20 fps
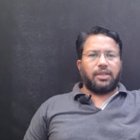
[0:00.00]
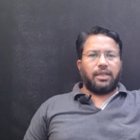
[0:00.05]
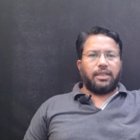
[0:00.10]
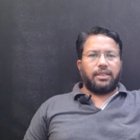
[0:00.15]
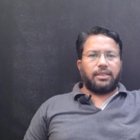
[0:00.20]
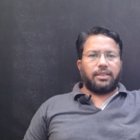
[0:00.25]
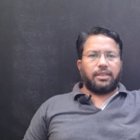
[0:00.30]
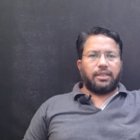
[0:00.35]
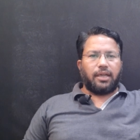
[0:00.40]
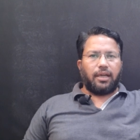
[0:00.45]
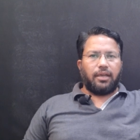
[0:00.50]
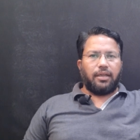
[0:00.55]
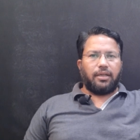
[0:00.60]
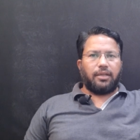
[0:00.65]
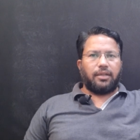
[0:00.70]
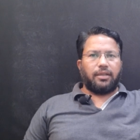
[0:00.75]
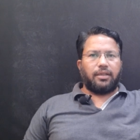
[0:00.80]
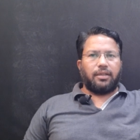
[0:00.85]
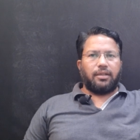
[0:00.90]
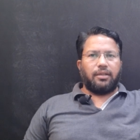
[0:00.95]
as
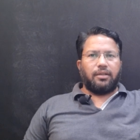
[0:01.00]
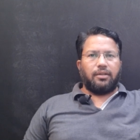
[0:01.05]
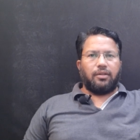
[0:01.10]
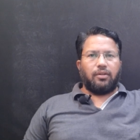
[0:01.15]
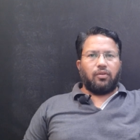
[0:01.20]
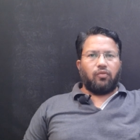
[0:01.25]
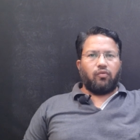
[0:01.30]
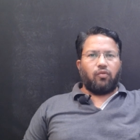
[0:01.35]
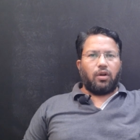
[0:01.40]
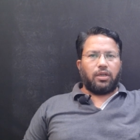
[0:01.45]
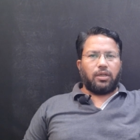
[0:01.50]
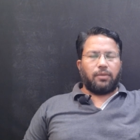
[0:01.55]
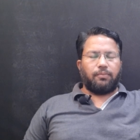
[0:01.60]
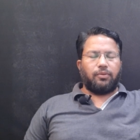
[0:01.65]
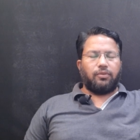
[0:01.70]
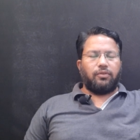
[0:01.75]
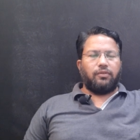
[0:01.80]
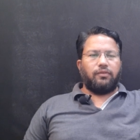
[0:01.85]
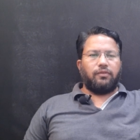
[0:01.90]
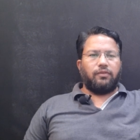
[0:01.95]
color,
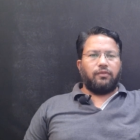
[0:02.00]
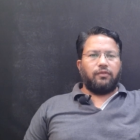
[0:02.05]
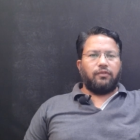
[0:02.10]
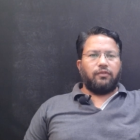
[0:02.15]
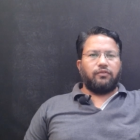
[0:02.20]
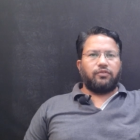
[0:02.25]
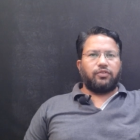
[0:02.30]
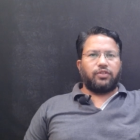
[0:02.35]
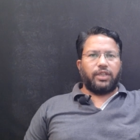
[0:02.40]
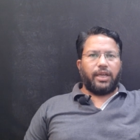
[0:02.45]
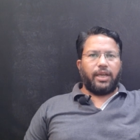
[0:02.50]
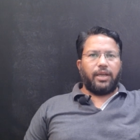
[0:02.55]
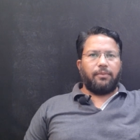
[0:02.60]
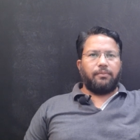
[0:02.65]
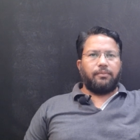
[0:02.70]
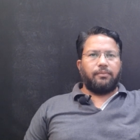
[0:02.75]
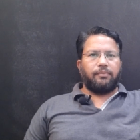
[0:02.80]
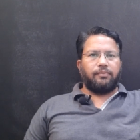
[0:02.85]
waterproof, shape,